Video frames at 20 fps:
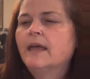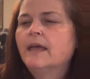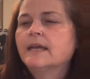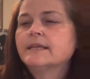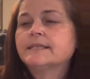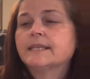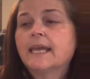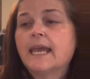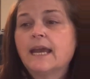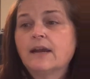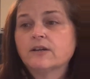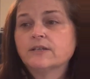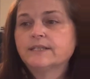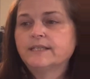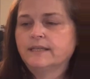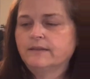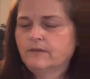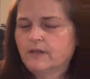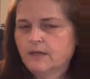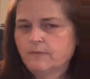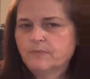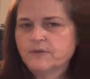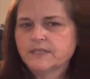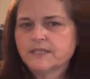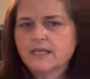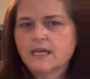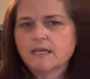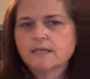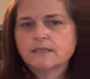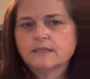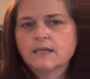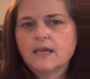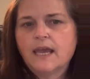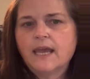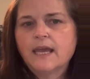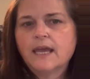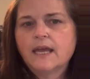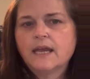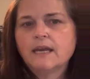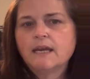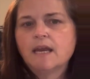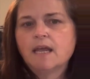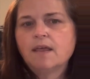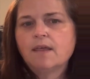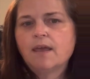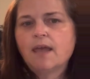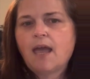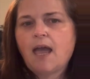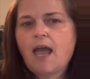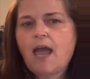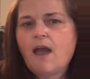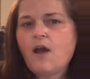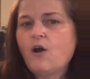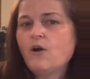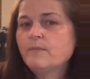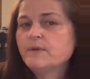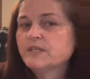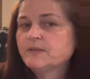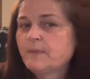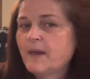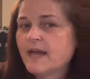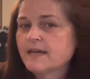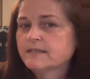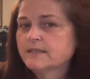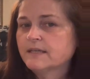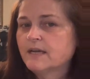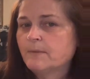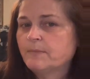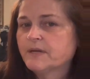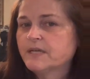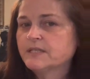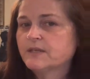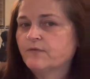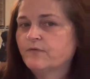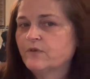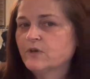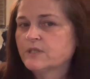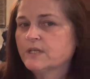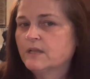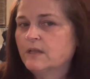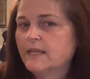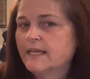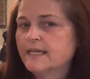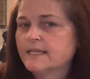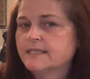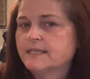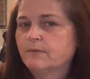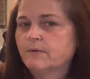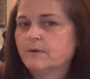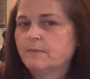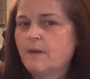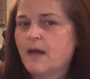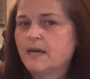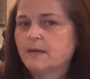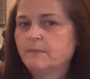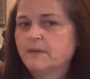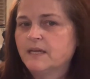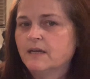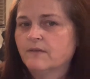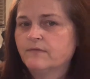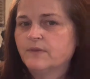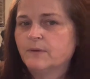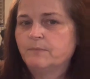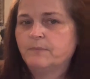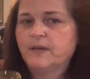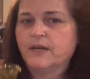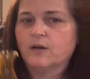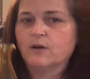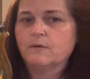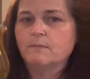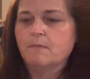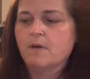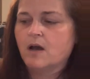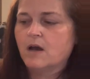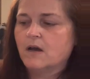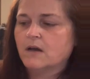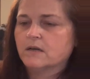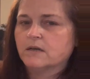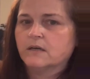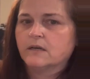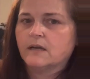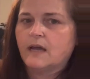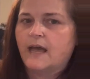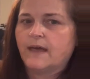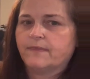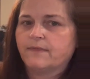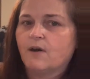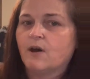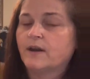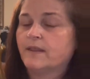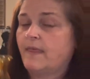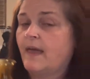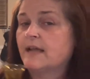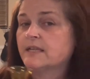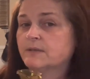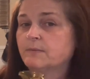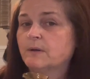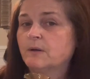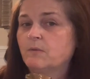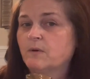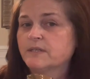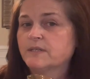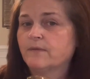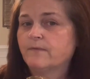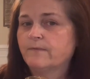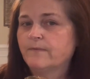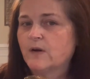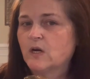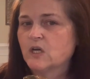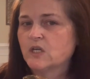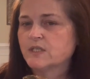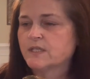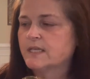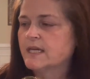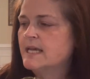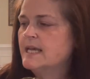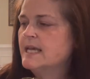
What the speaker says: It's a kerosene lamp, it says. And I almost passed it up because at first glance it reminded me of the beer mug. I thought that's what it was at first.